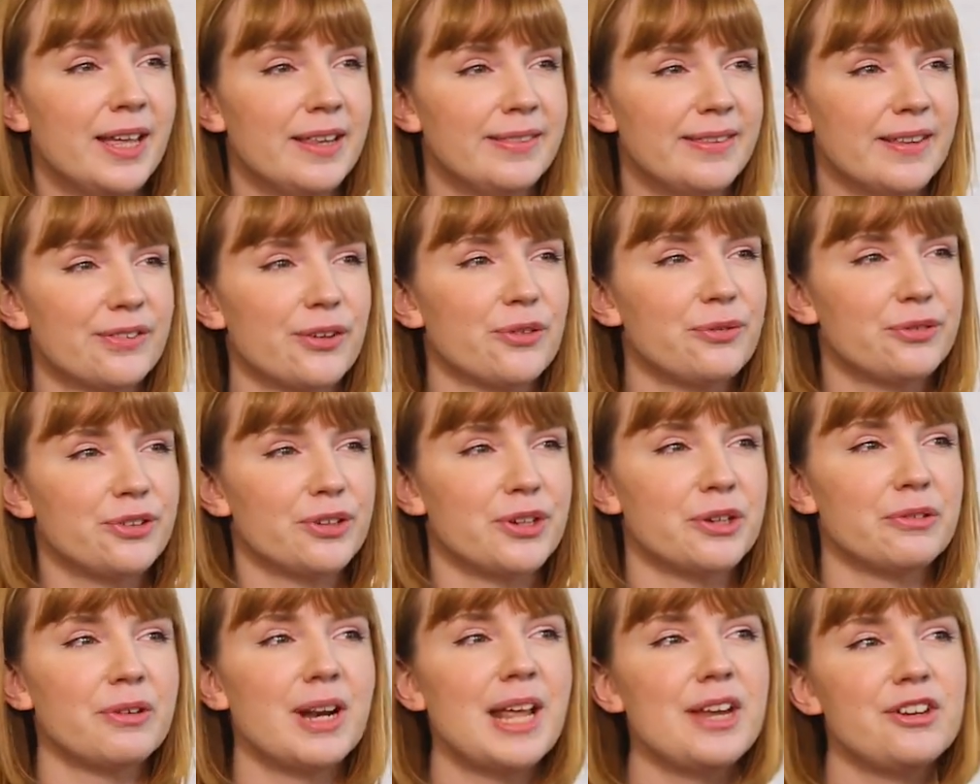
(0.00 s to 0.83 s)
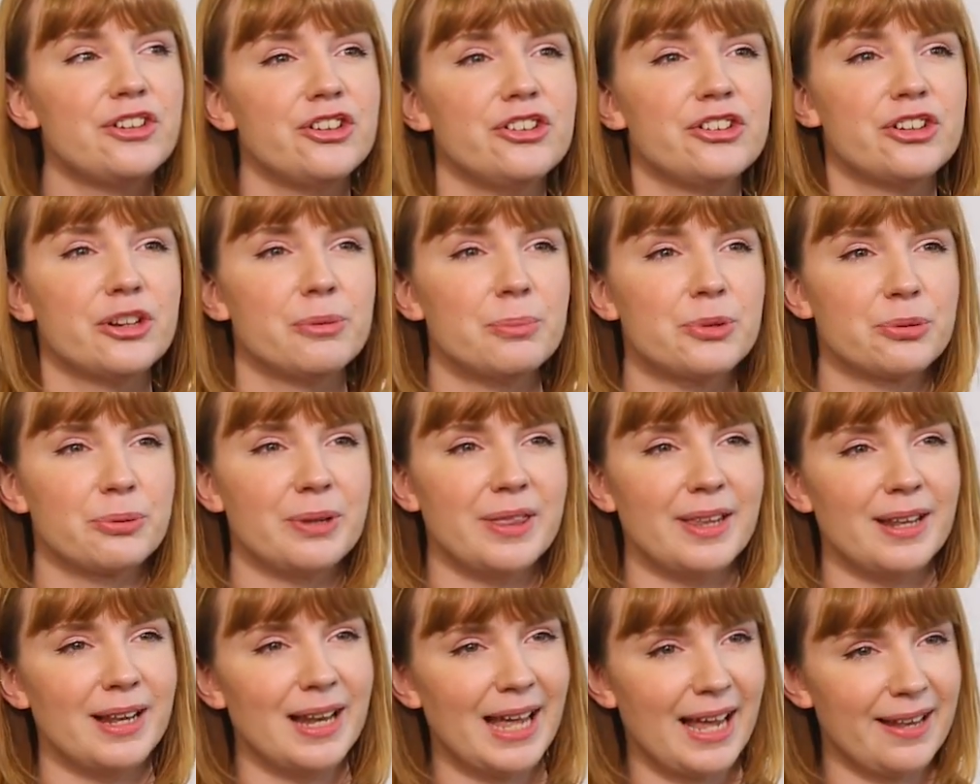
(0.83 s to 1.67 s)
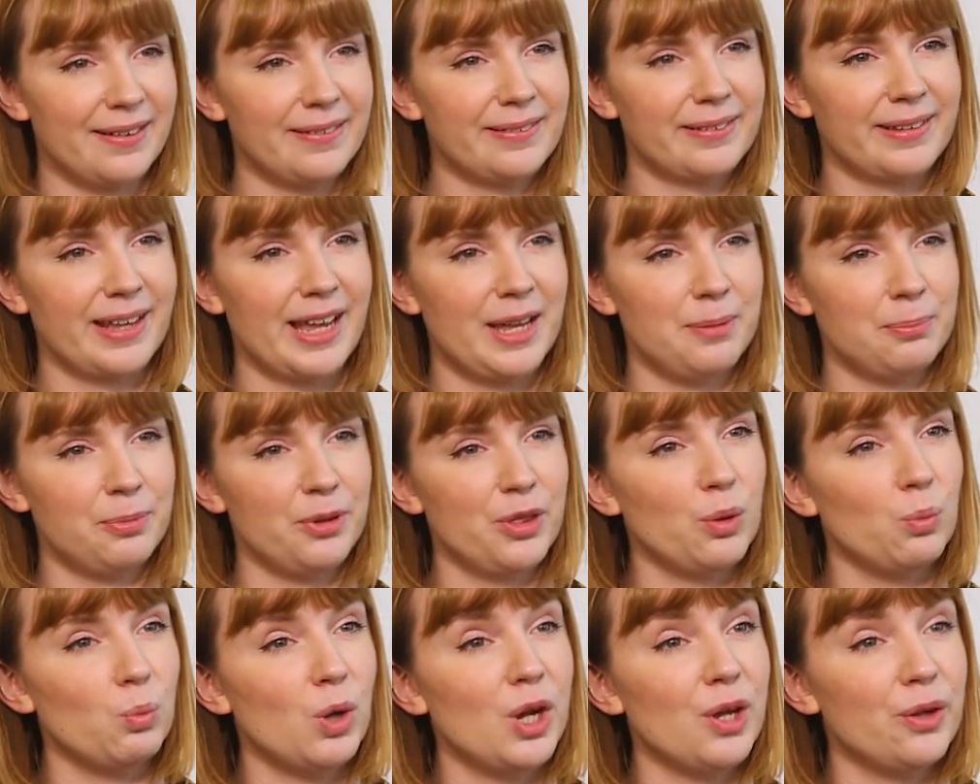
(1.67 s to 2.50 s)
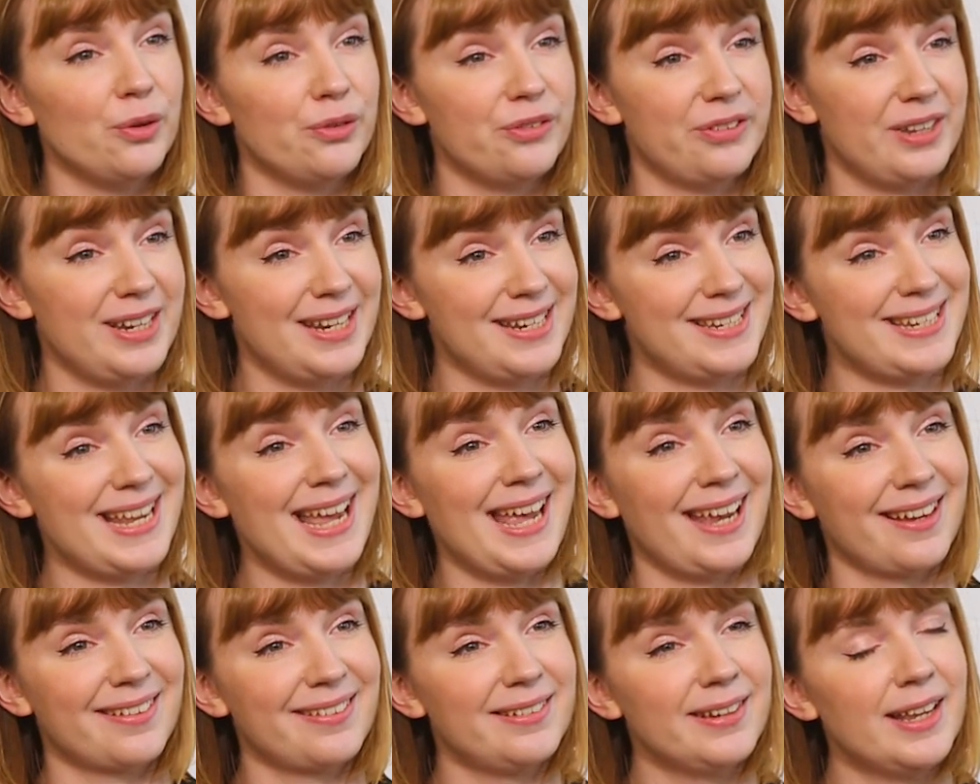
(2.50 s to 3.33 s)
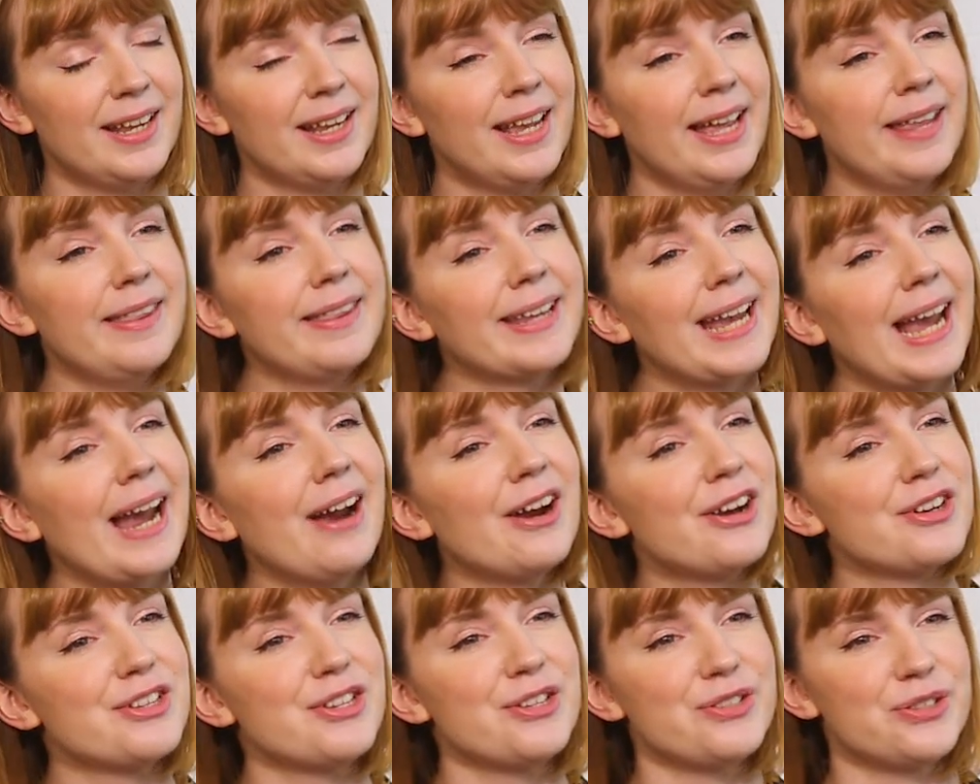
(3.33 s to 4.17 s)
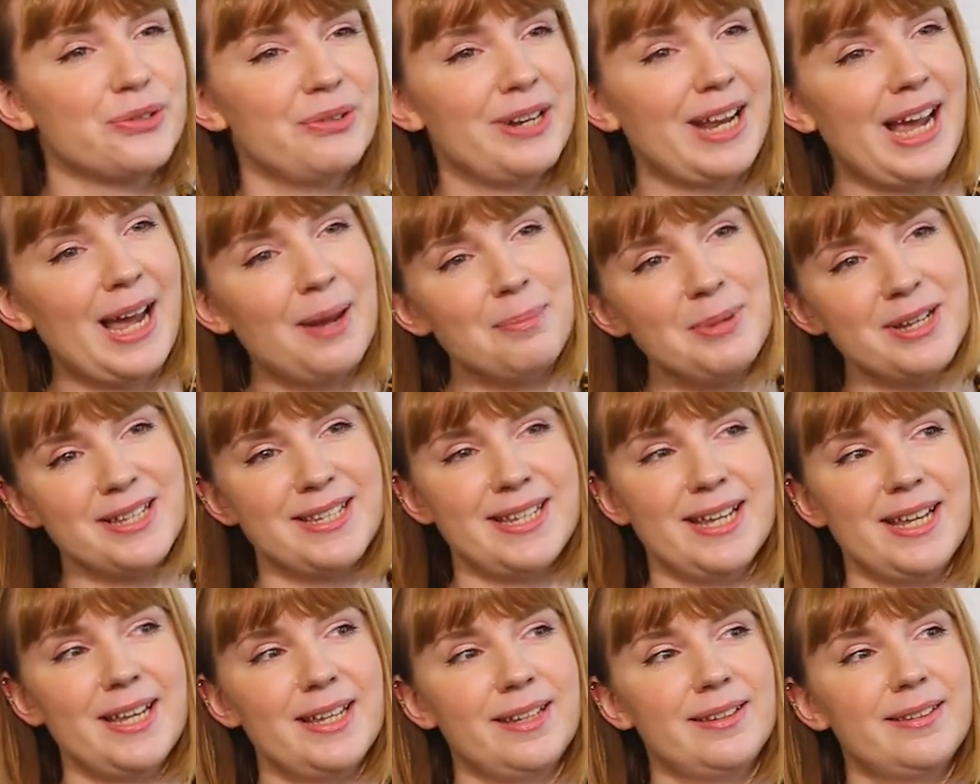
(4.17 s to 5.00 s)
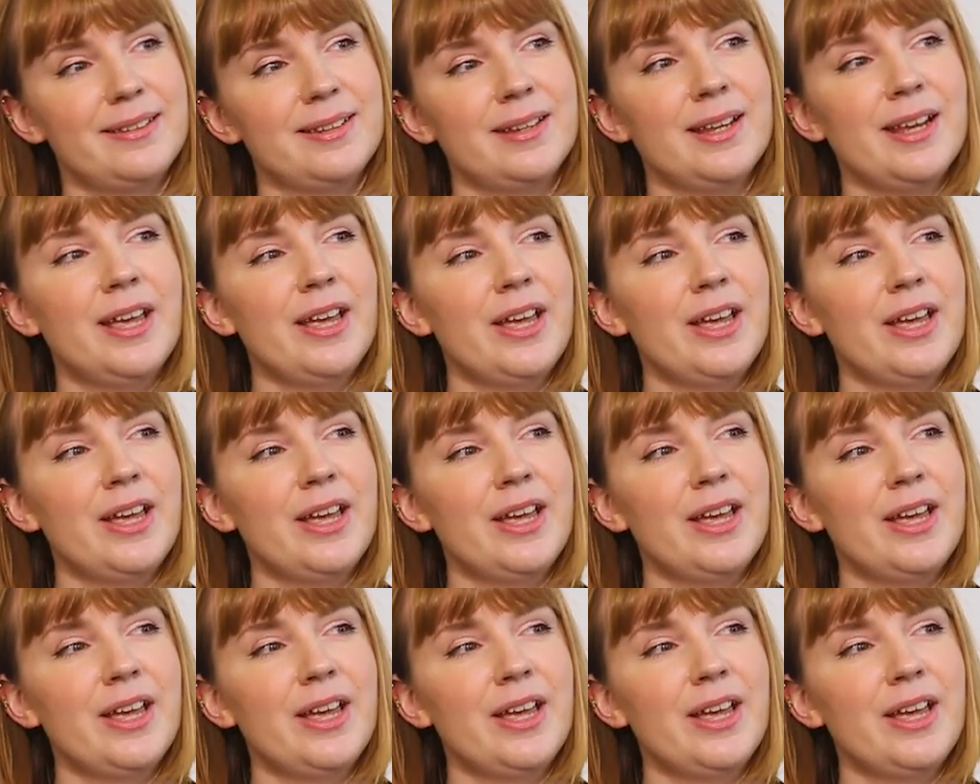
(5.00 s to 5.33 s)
There's often a relationship between the landscape and the worlds in a text and the characters who inhabit it.